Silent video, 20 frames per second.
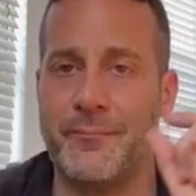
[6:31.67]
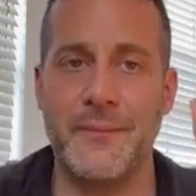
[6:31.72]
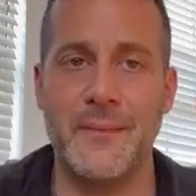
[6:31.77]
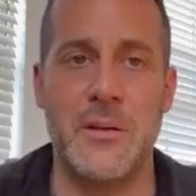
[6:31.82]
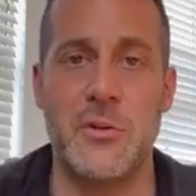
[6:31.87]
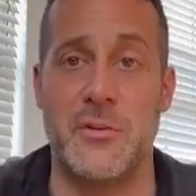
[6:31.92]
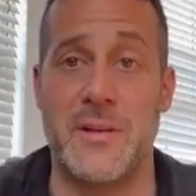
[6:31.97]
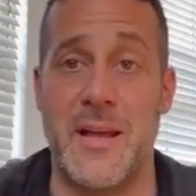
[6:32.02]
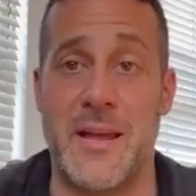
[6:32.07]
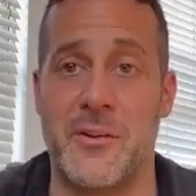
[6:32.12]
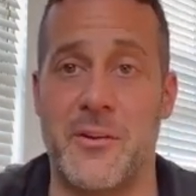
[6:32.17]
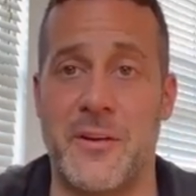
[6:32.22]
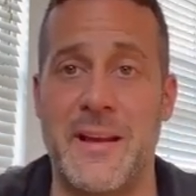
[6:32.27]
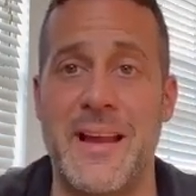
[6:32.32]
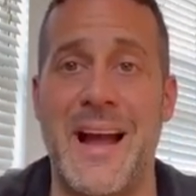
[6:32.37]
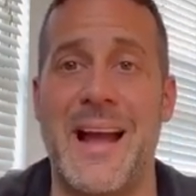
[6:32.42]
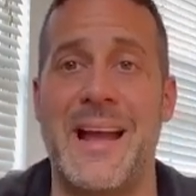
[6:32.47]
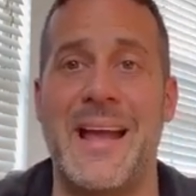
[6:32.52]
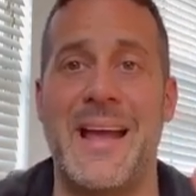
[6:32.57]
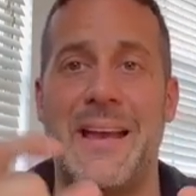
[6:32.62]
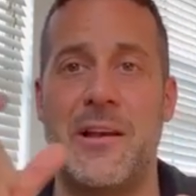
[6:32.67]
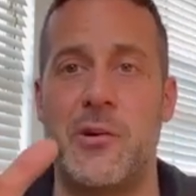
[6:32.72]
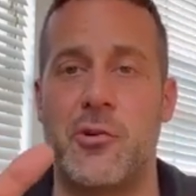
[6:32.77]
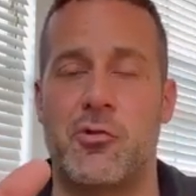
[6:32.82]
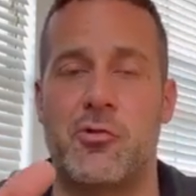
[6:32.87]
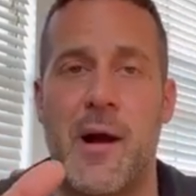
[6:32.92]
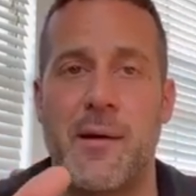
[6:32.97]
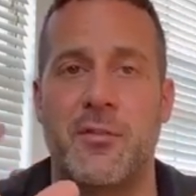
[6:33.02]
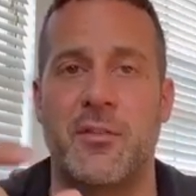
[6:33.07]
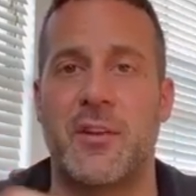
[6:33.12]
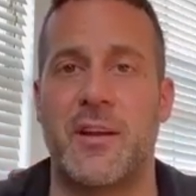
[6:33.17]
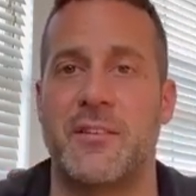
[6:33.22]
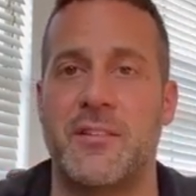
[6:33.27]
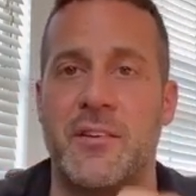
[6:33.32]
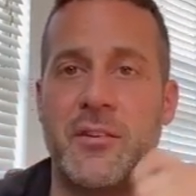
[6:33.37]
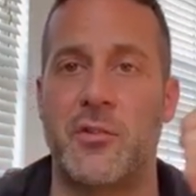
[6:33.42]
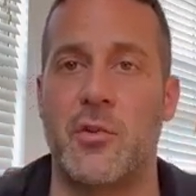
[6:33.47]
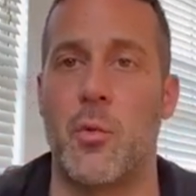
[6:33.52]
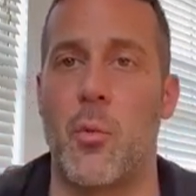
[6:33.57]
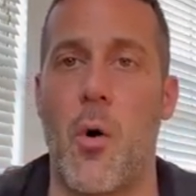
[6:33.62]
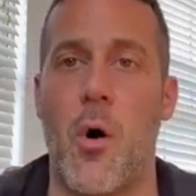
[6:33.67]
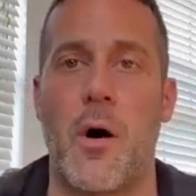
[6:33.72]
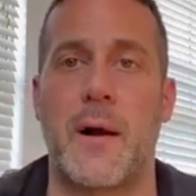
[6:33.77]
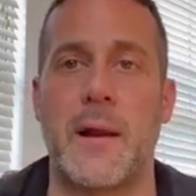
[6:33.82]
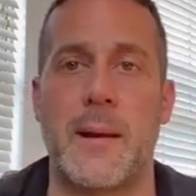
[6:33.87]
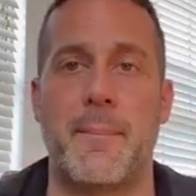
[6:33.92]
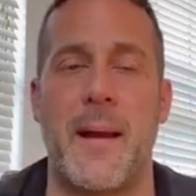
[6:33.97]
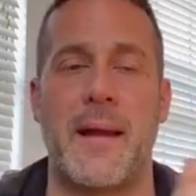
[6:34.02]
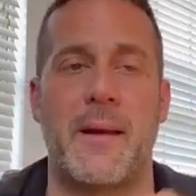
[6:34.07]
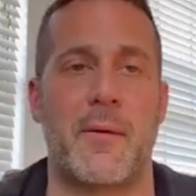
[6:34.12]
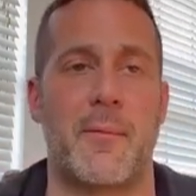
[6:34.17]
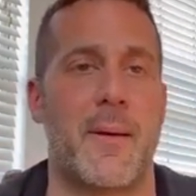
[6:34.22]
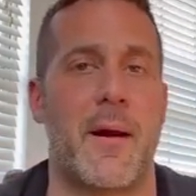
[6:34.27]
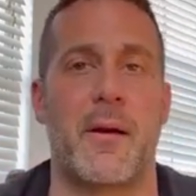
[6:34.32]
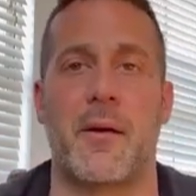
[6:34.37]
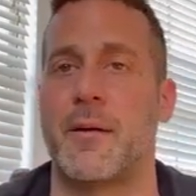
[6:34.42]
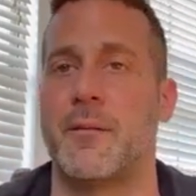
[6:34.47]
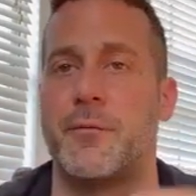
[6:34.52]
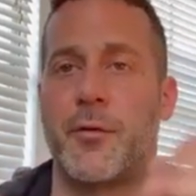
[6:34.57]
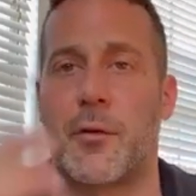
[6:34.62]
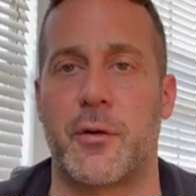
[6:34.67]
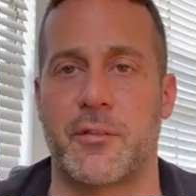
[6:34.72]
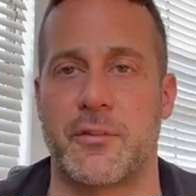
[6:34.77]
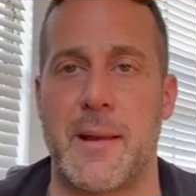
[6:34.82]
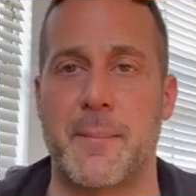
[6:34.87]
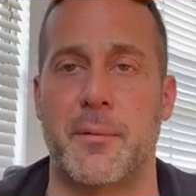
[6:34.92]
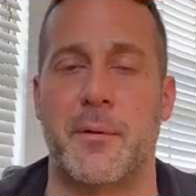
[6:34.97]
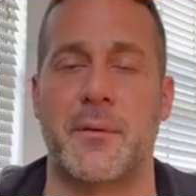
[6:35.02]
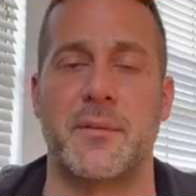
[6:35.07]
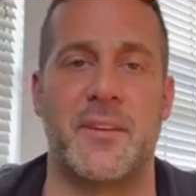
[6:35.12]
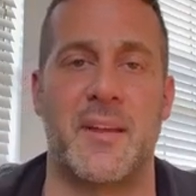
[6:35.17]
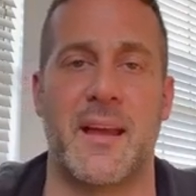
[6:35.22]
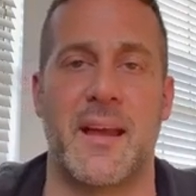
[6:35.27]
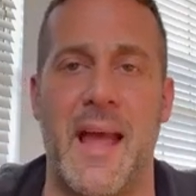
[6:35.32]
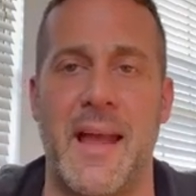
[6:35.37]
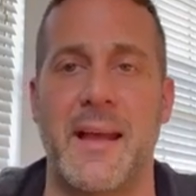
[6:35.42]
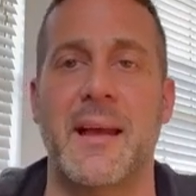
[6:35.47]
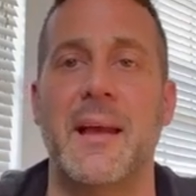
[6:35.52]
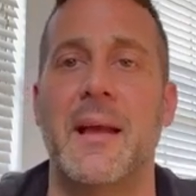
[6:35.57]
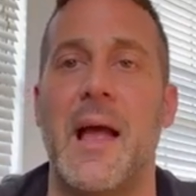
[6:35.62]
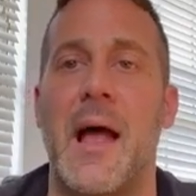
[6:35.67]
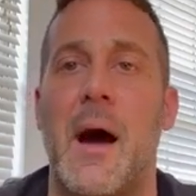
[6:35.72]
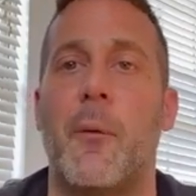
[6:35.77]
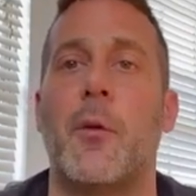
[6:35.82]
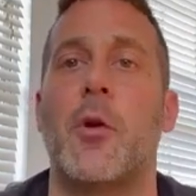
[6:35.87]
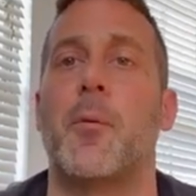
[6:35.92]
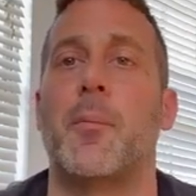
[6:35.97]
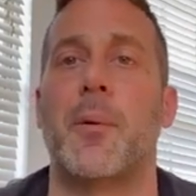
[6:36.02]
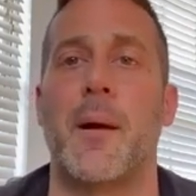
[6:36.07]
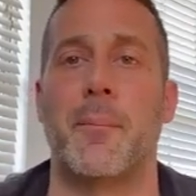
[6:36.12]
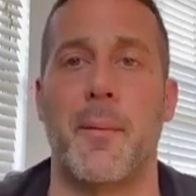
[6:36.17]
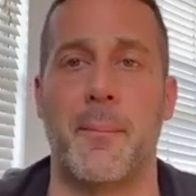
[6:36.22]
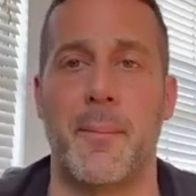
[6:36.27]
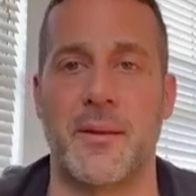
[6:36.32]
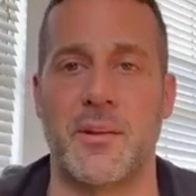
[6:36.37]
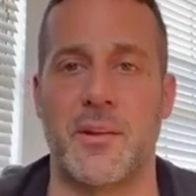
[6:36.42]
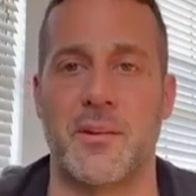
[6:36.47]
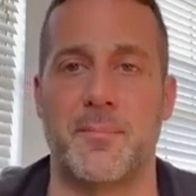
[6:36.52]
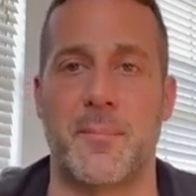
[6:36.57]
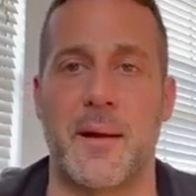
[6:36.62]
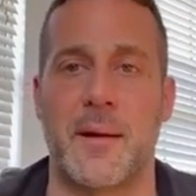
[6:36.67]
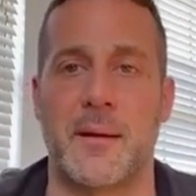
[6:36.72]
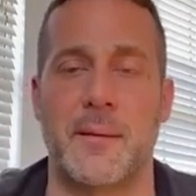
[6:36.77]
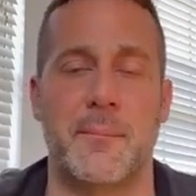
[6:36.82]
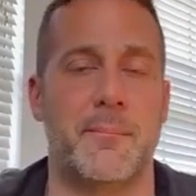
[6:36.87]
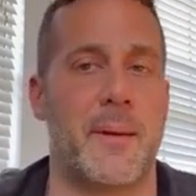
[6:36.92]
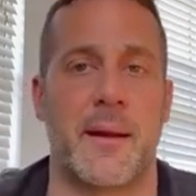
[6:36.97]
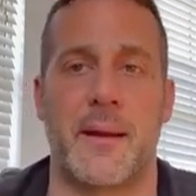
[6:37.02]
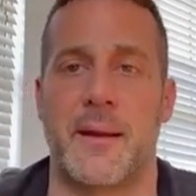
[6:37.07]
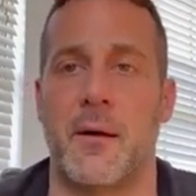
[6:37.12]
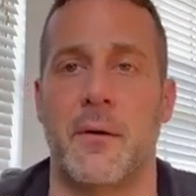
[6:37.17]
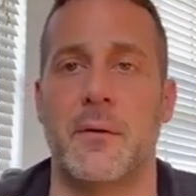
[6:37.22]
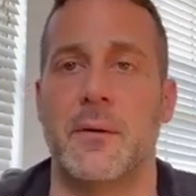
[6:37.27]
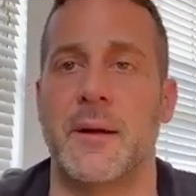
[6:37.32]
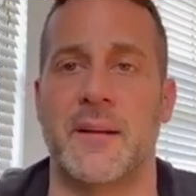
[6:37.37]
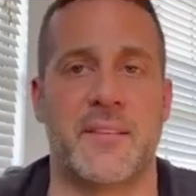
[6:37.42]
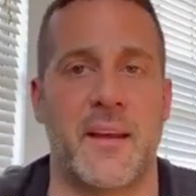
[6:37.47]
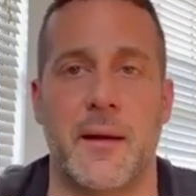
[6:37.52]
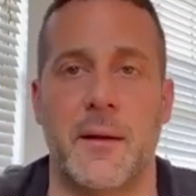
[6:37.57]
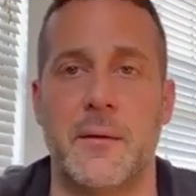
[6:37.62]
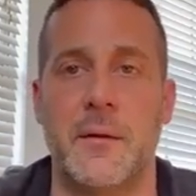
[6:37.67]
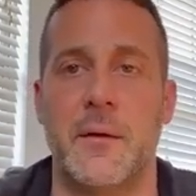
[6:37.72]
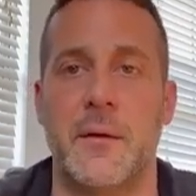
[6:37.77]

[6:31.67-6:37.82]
you take your EIN and your driver's license, you walk into Bank of America, for example, and say, hey, I want to open up a business bank account. That's it.